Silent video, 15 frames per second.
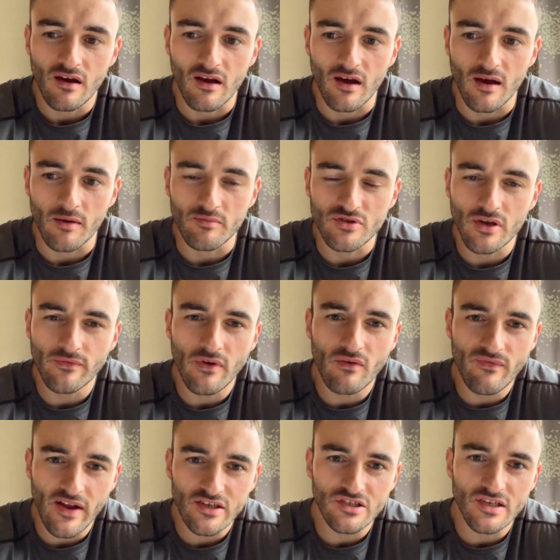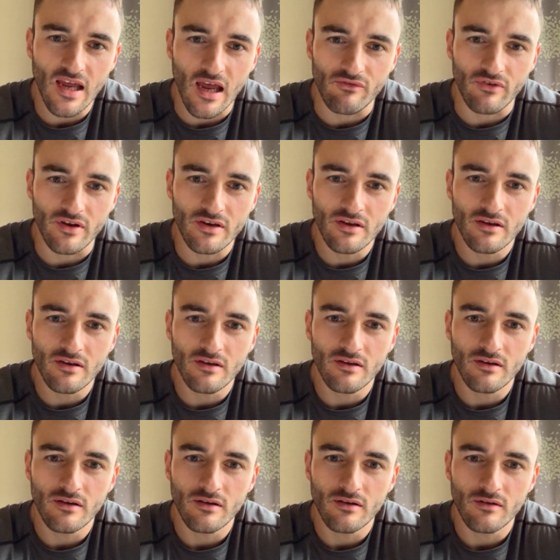So if you're a vegetarian,
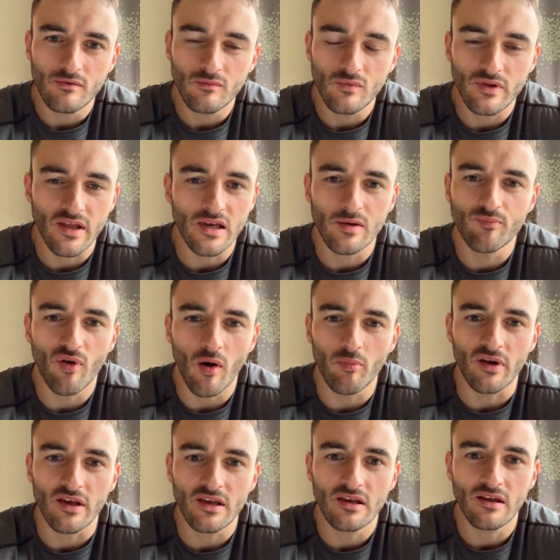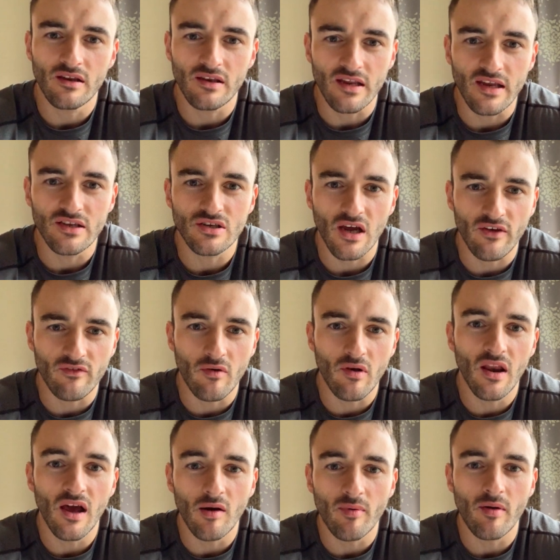well, then you probably need to have a
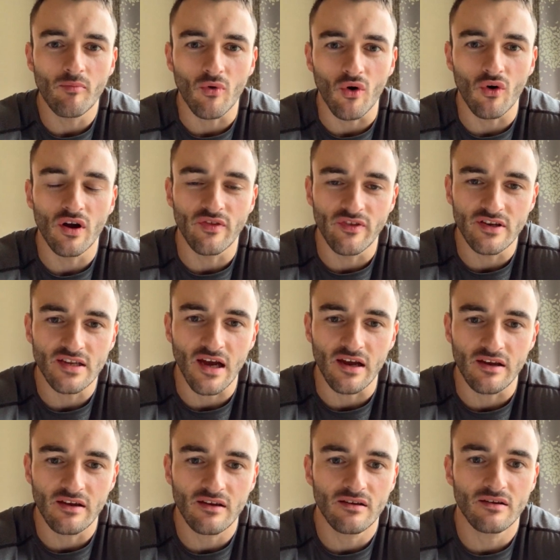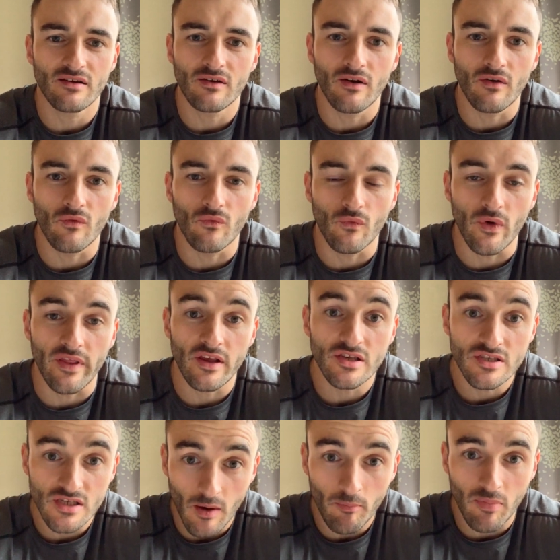little bit more in the diet with a
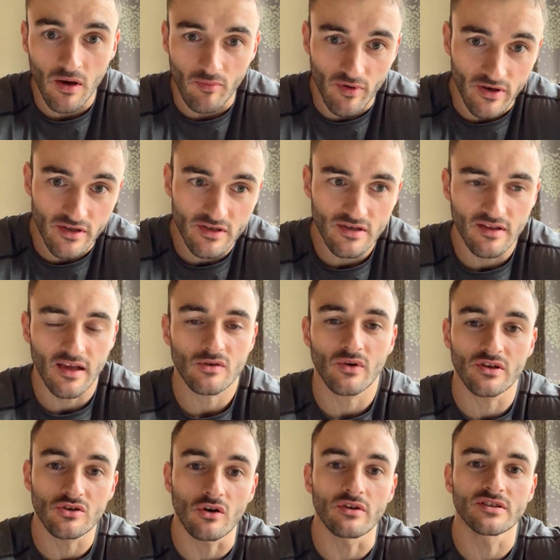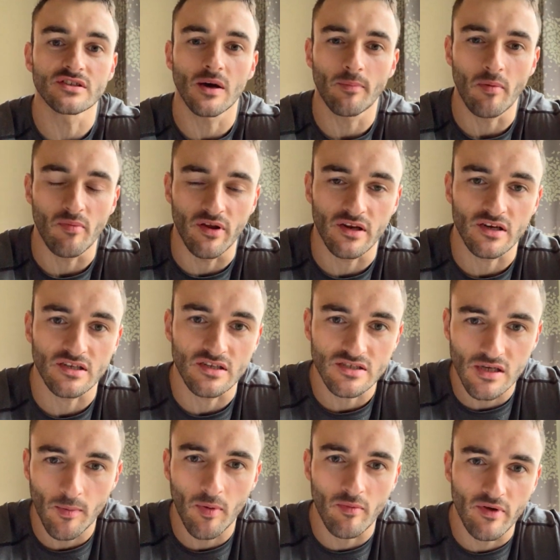supplement. That's why it's called a supplement, because it
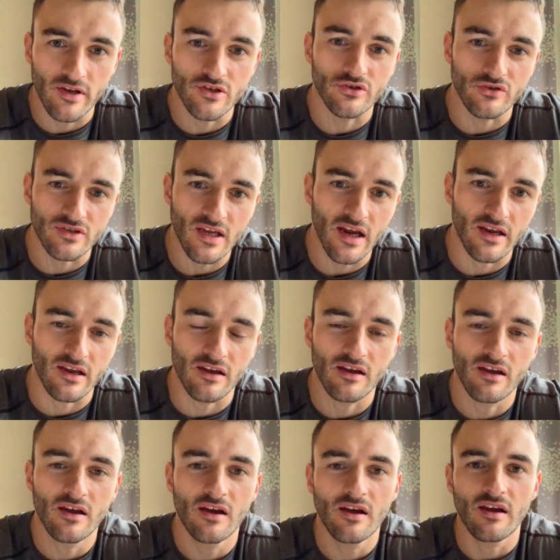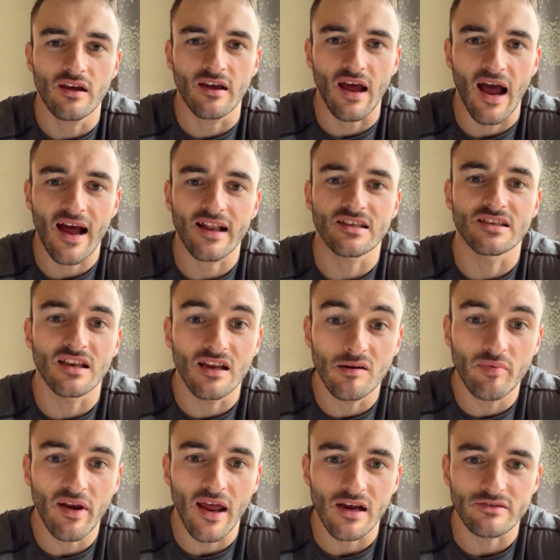supplements your diet. It adds a little
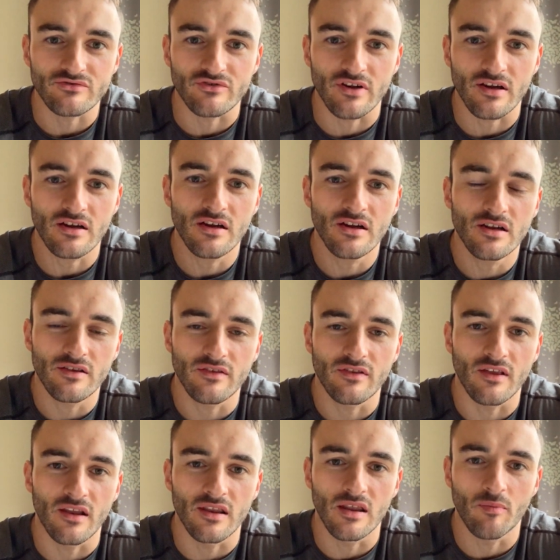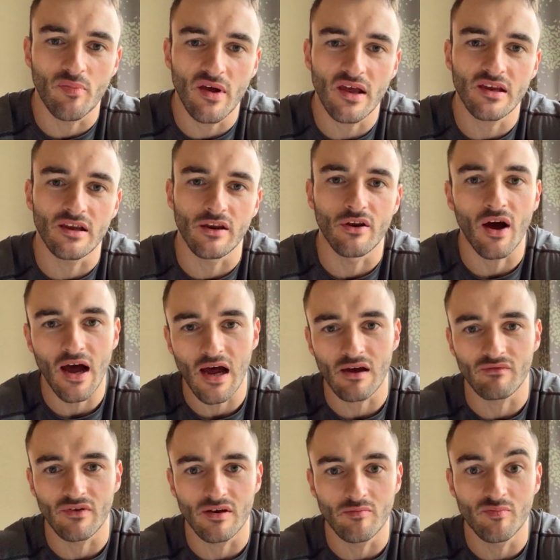bit extra than the bit you're not
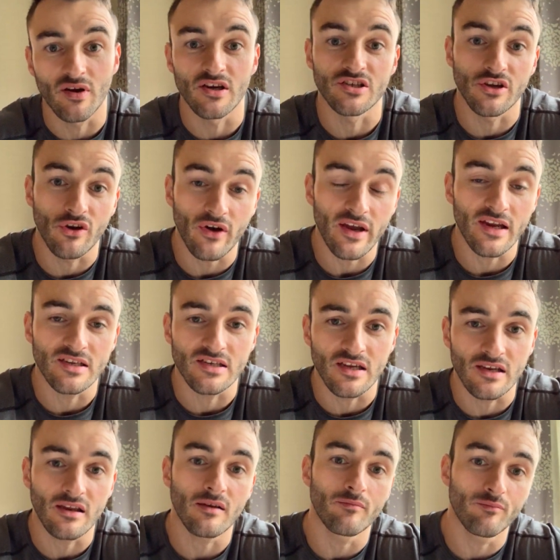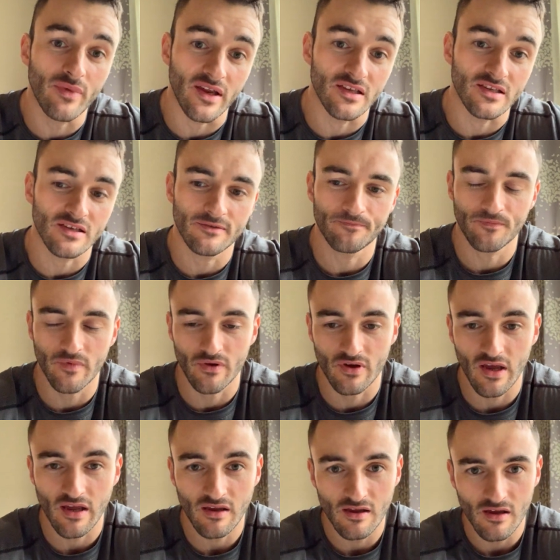having because you're not eating meat.
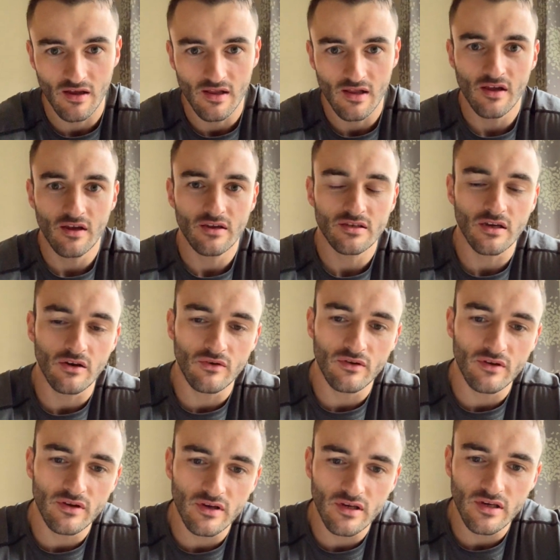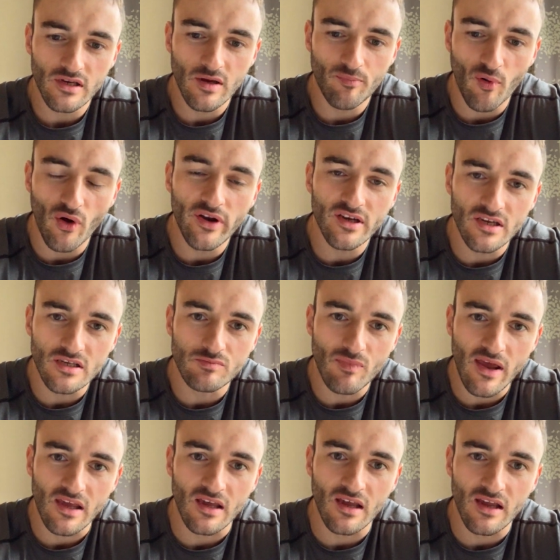Okay, so your body does
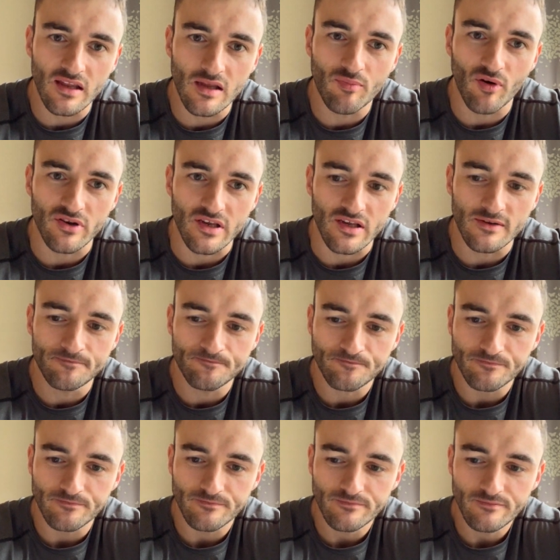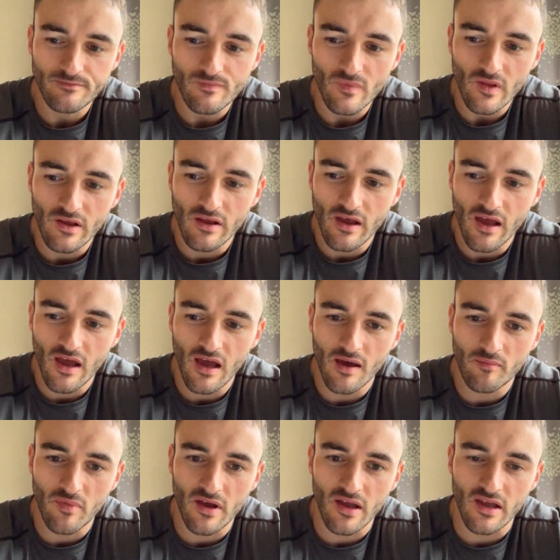make it in the body.
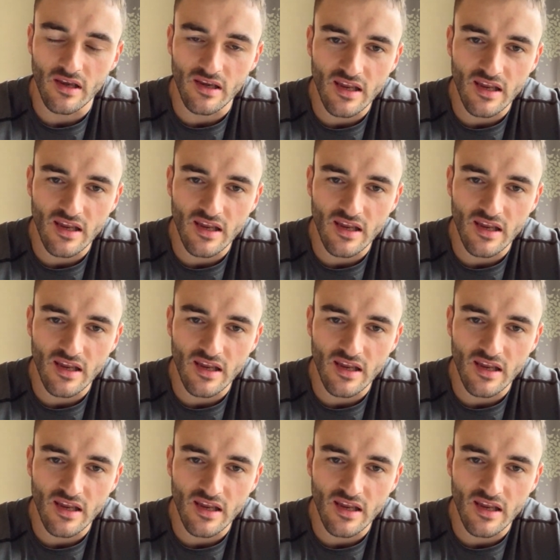It